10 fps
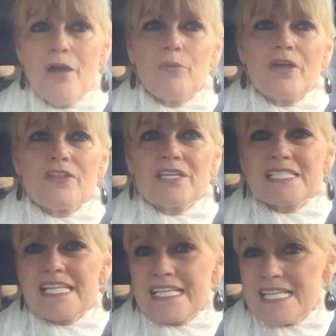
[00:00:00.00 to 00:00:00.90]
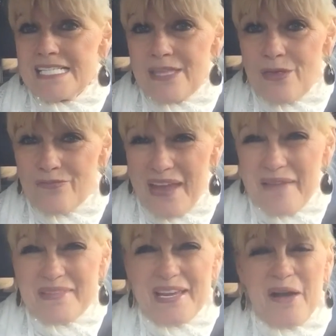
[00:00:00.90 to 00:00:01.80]
with sickness in the
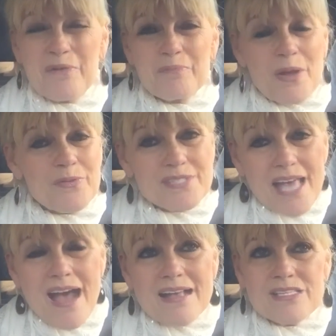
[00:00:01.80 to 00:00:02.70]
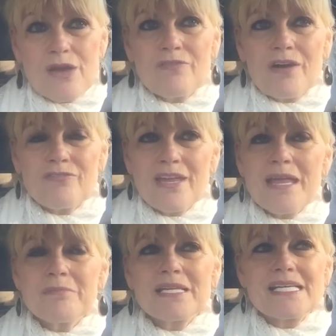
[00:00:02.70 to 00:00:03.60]
family on both sides of our
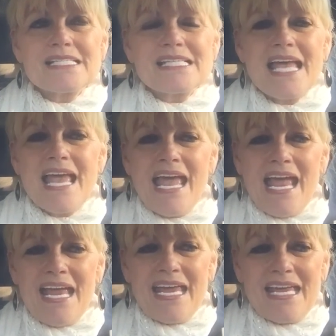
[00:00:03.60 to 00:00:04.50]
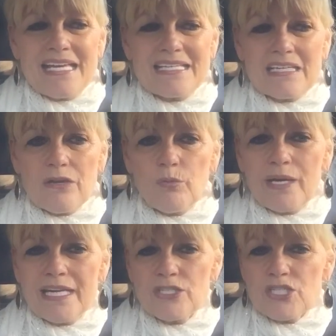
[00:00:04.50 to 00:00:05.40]
families. And
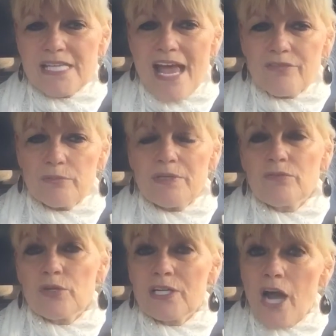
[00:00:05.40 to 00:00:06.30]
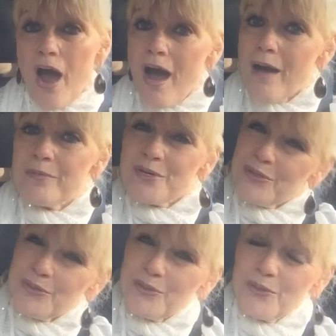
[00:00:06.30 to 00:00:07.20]
we just have to be very calm,
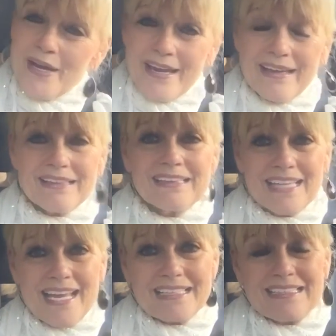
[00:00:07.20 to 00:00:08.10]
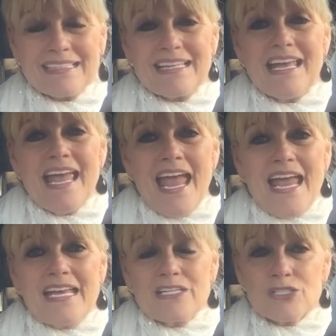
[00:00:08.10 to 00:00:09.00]
cool, and collected
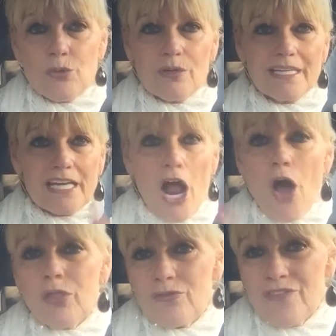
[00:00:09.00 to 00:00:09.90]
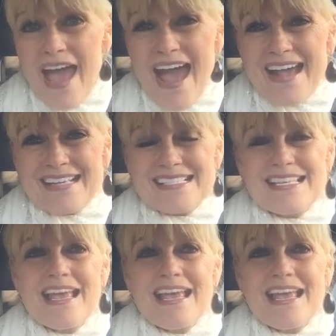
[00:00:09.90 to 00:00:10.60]
and sort of get all the facts